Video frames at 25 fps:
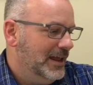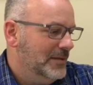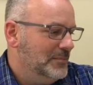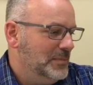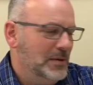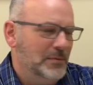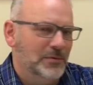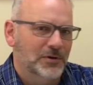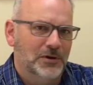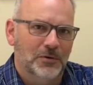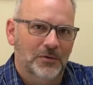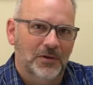
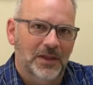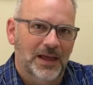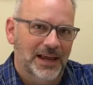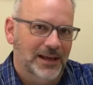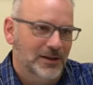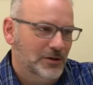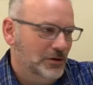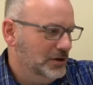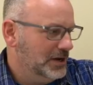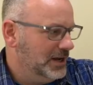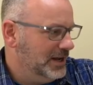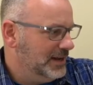People don't
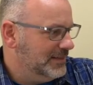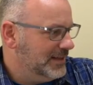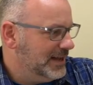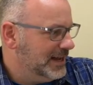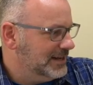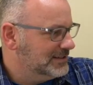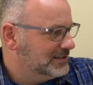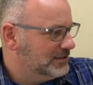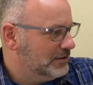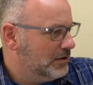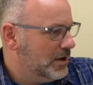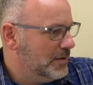like looking at
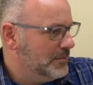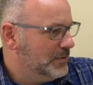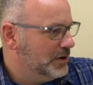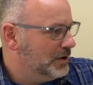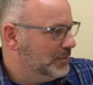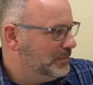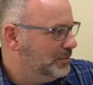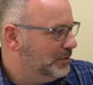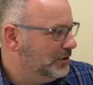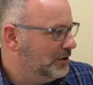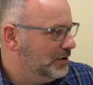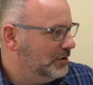that, so I'm
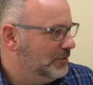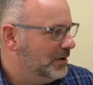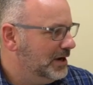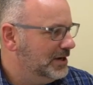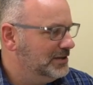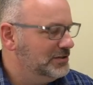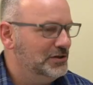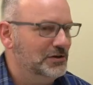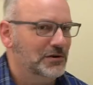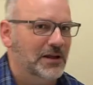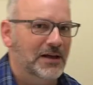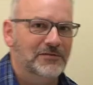going to put it
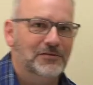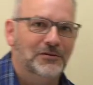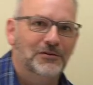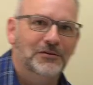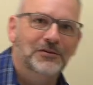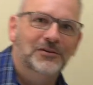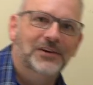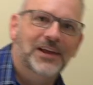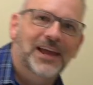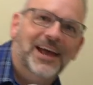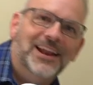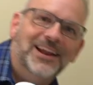away so you don't have to
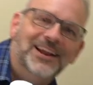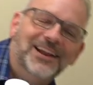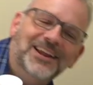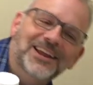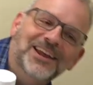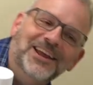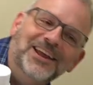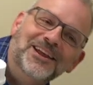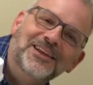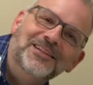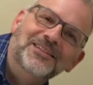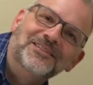look at it
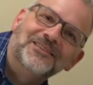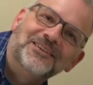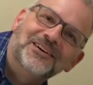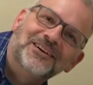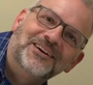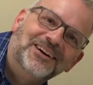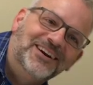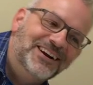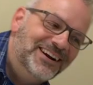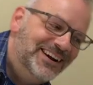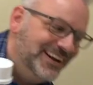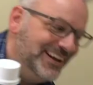
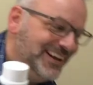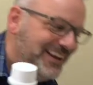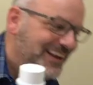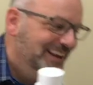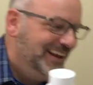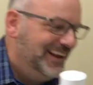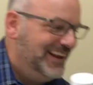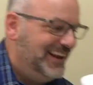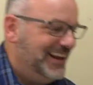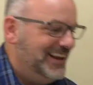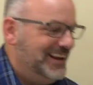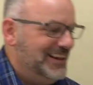either
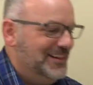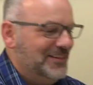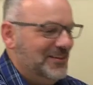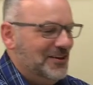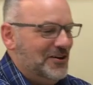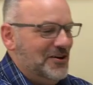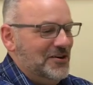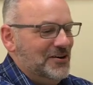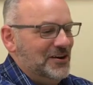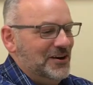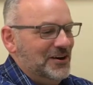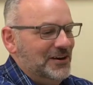any
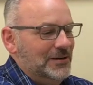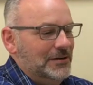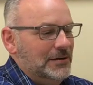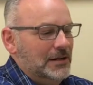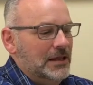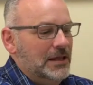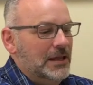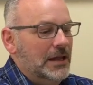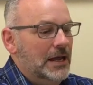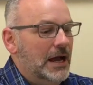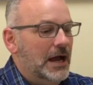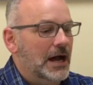longer.
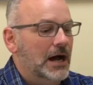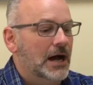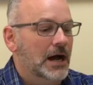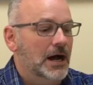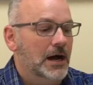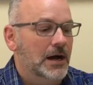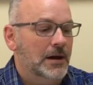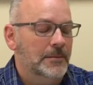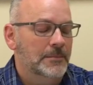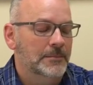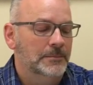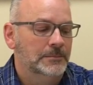
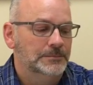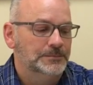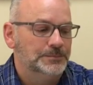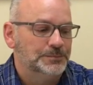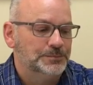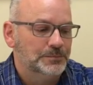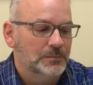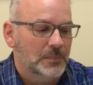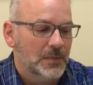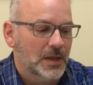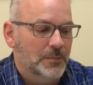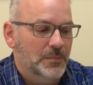
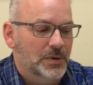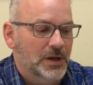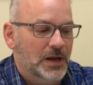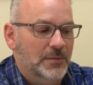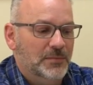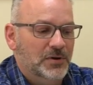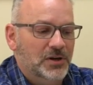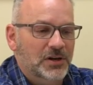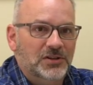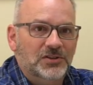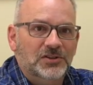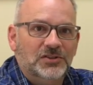But
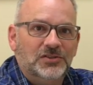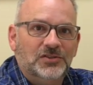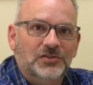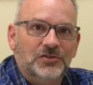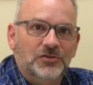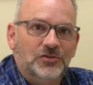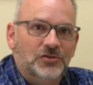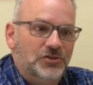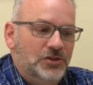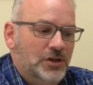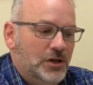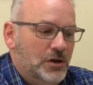I'm going to
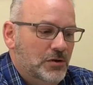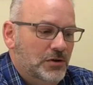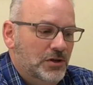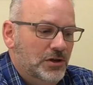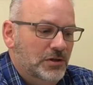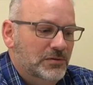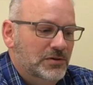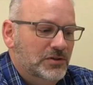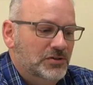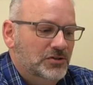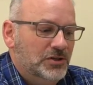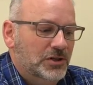just show
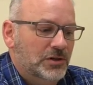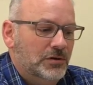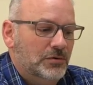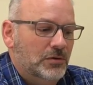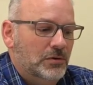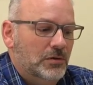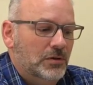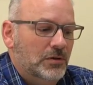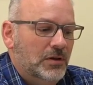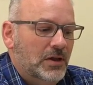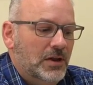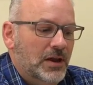you in
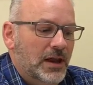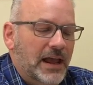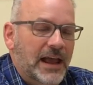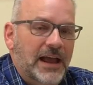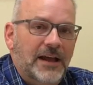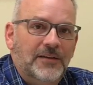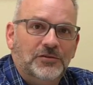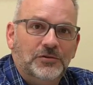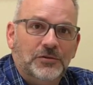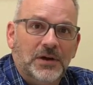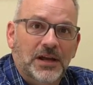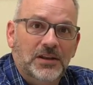general,
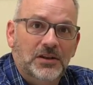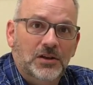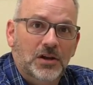after I